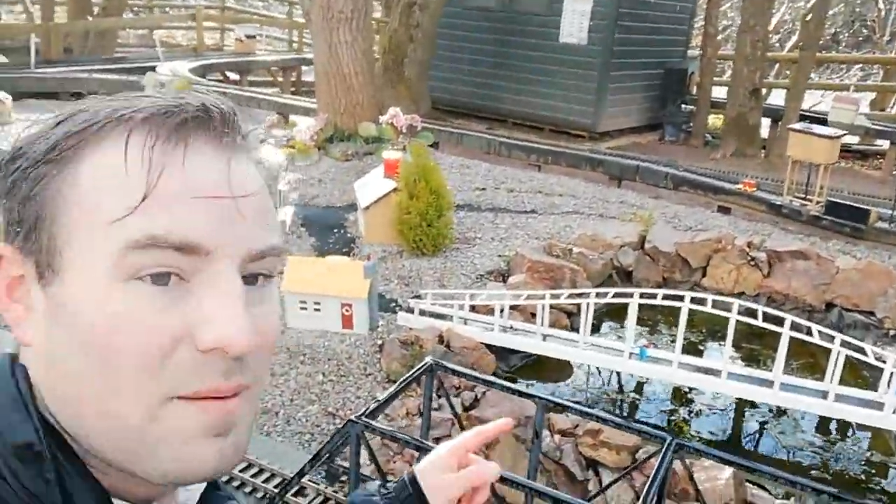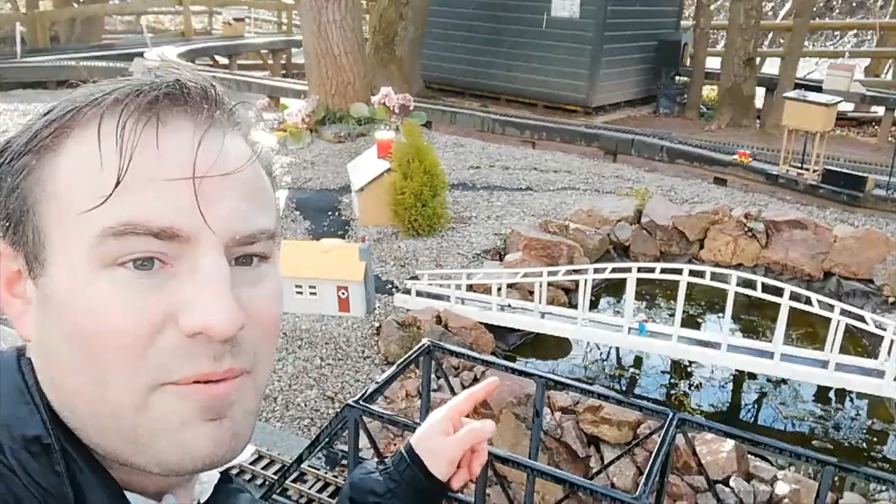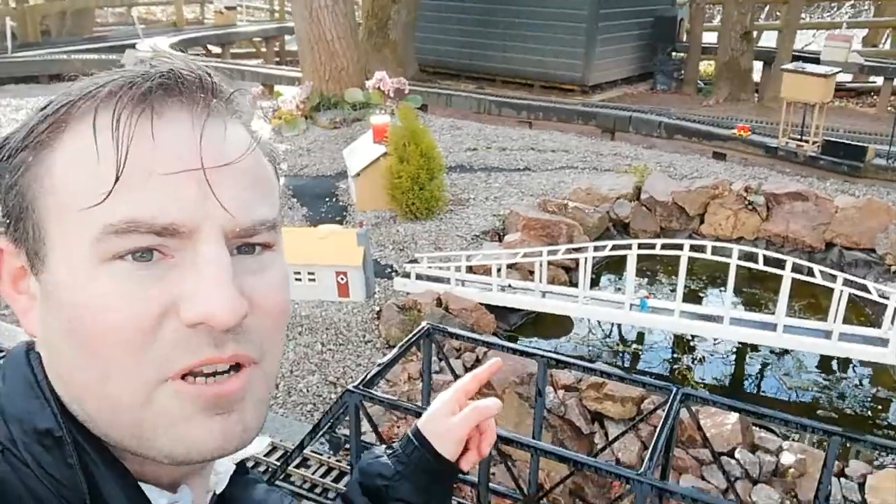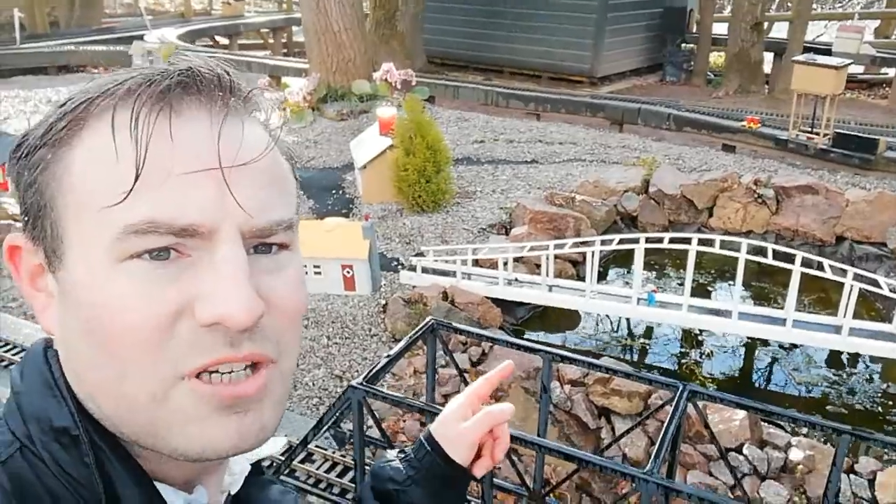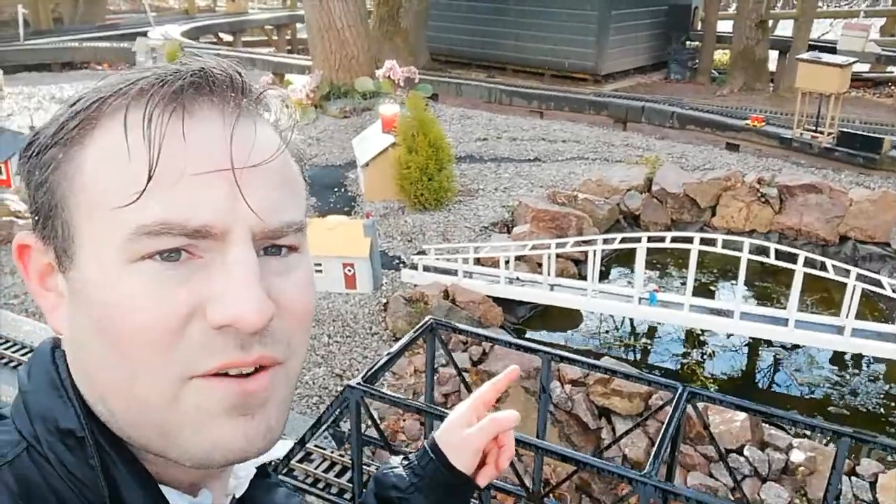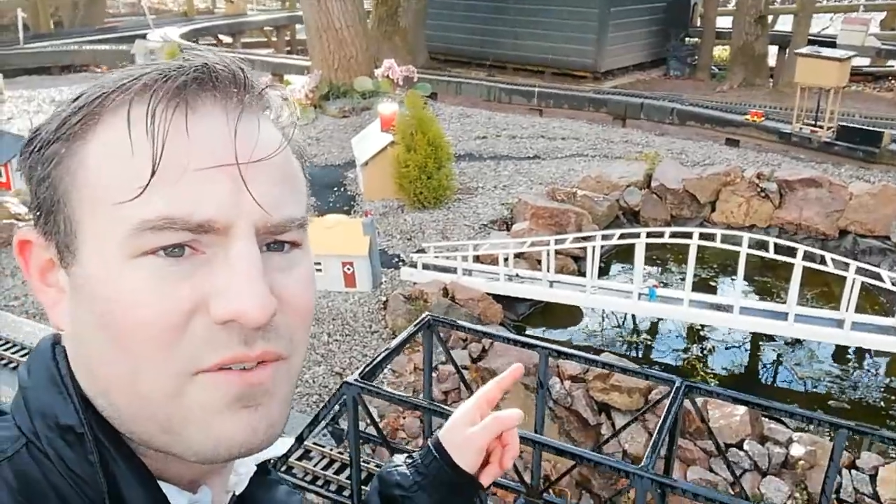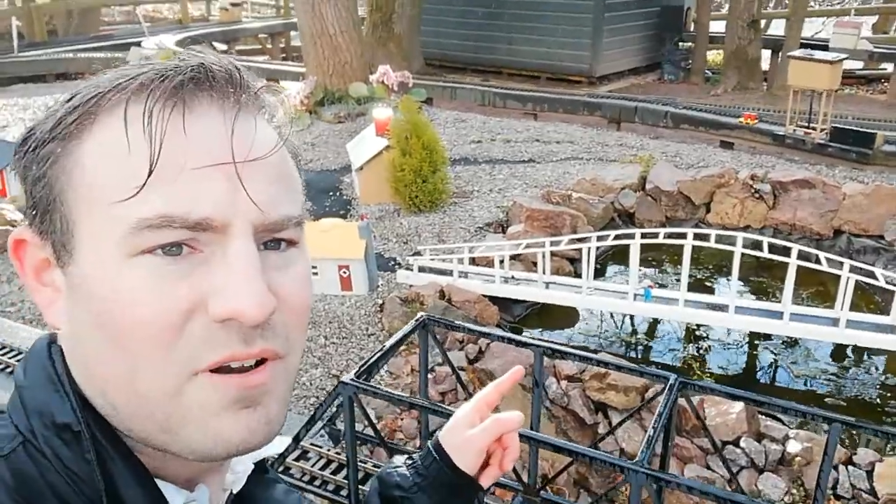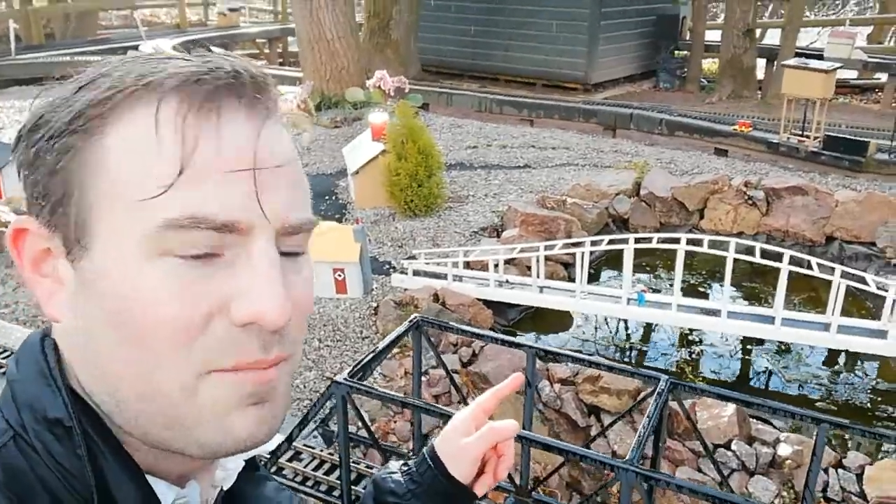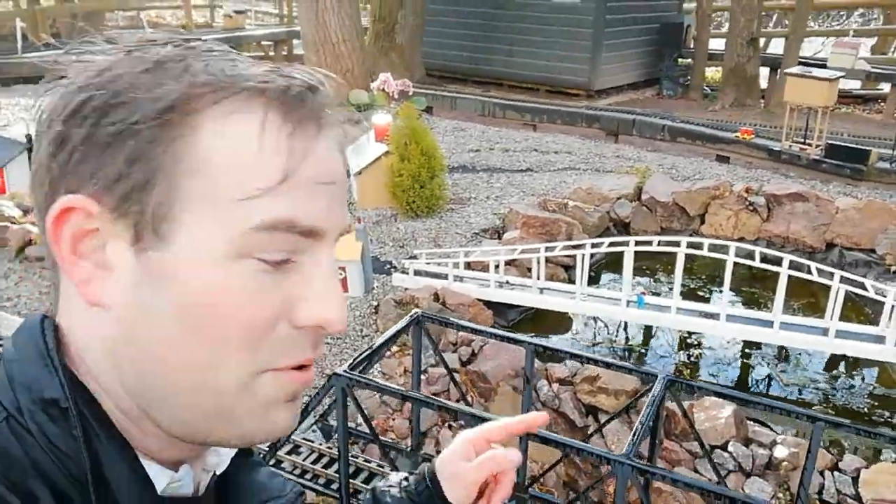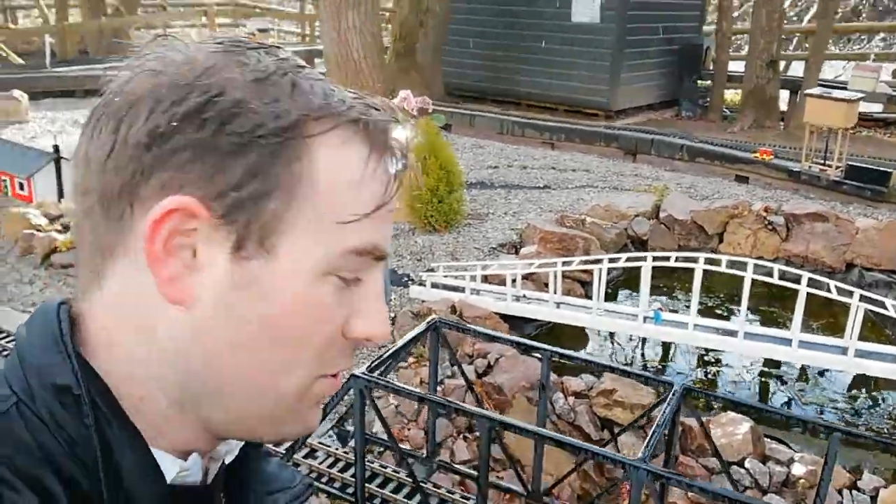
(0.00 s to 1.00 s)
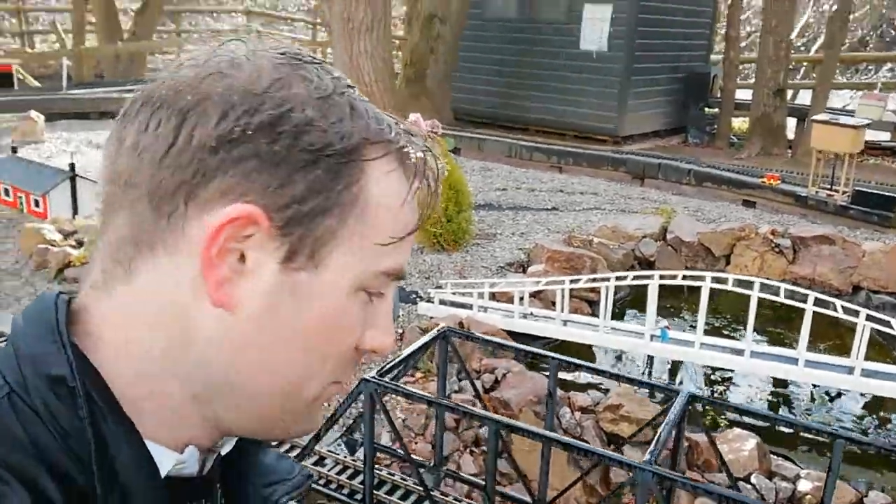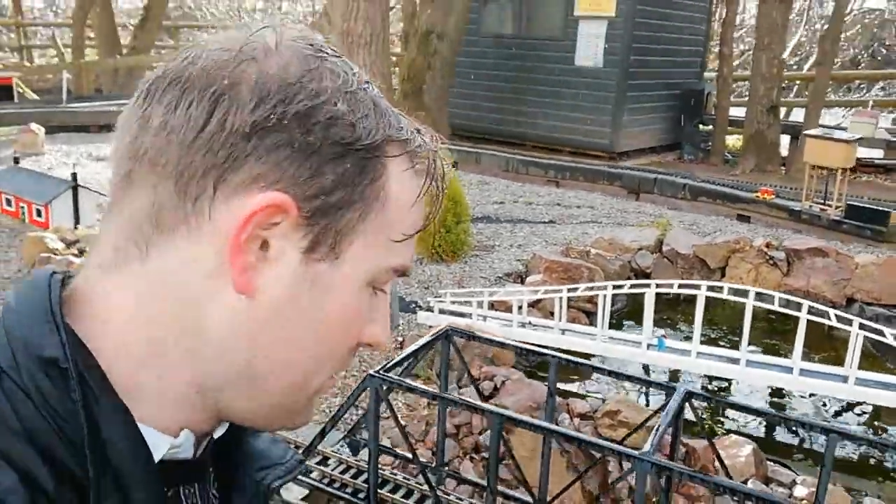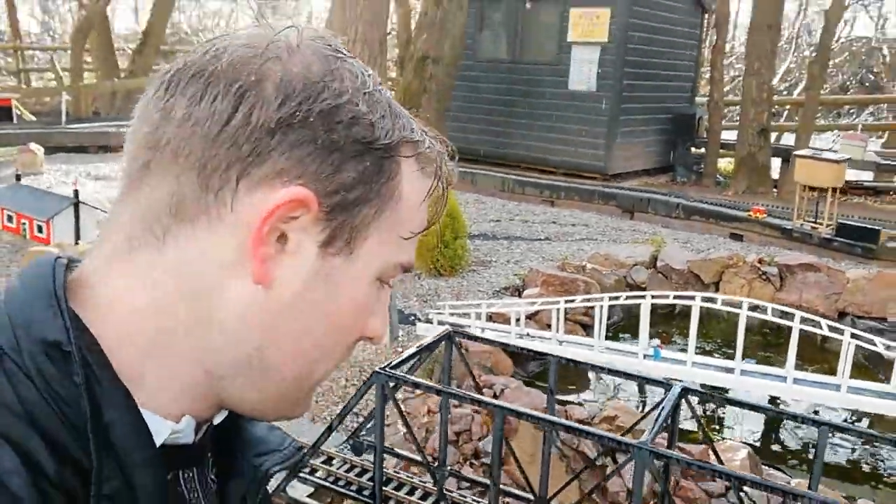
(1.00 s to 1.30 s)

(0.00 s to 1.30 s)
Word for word: bridge over a little pond,